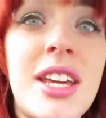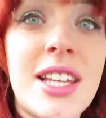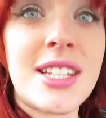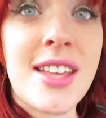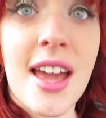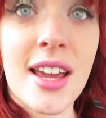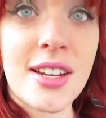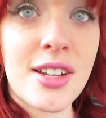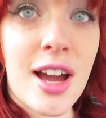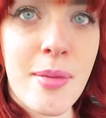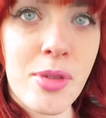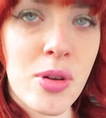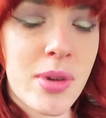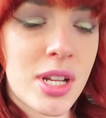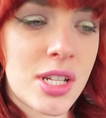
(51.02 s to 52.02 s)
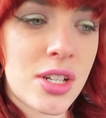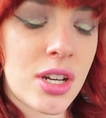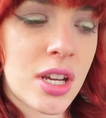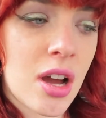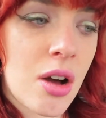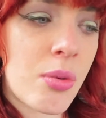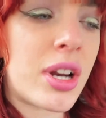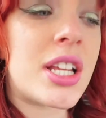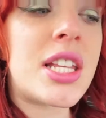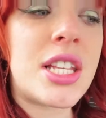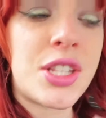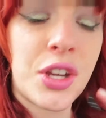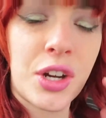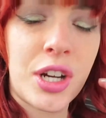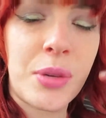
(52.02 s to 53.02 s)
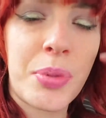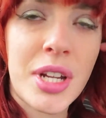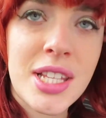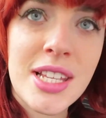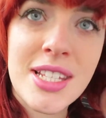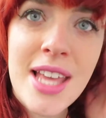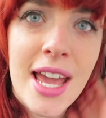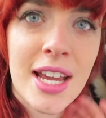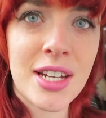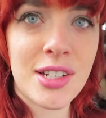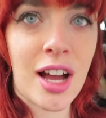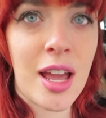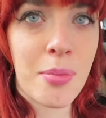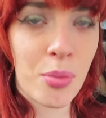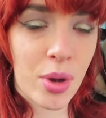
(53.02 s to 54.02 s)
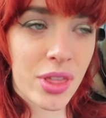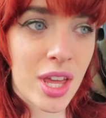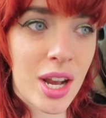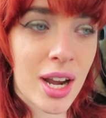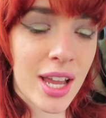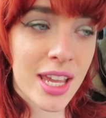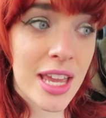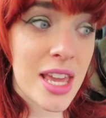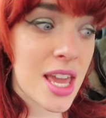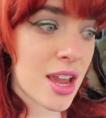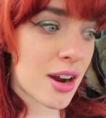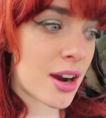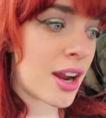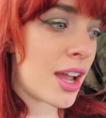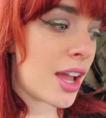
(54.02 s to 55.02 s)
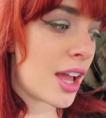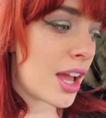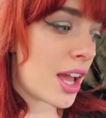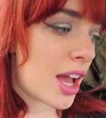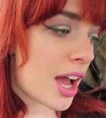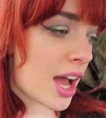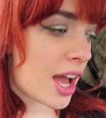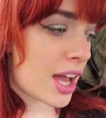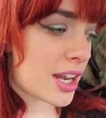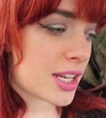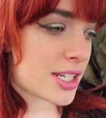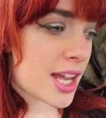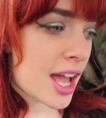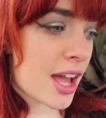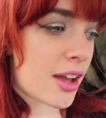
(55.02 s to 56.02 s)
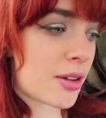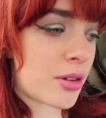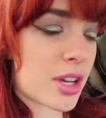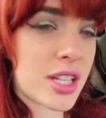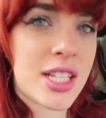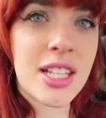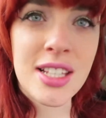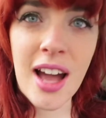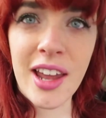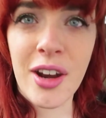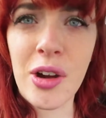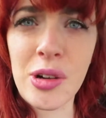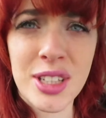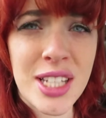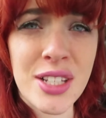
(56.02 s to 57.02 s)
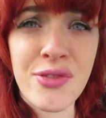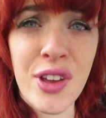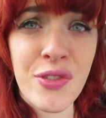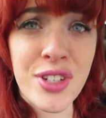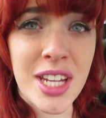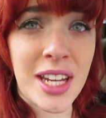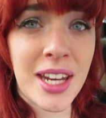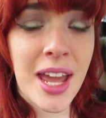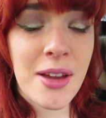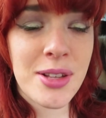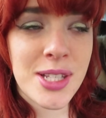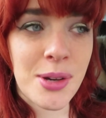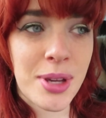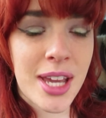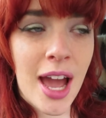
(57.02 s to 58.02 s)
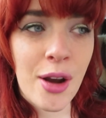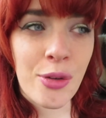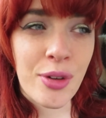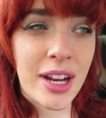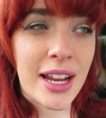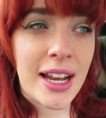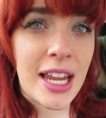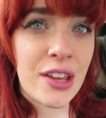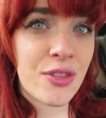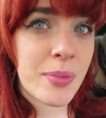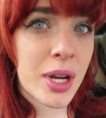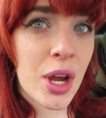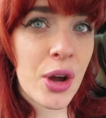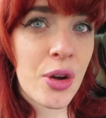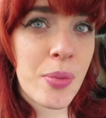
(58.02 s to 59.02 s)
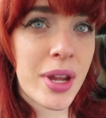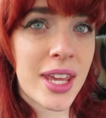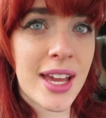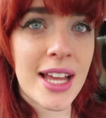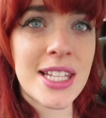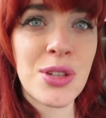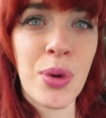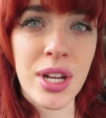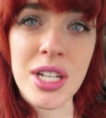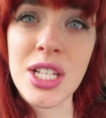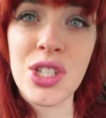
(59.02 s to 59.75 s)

his second time coming to Donegal. Well, it's his third, but it's the second time within like a year. And because he's gotten old, he's 15 now, so we can't really leave him at home, and he gets quite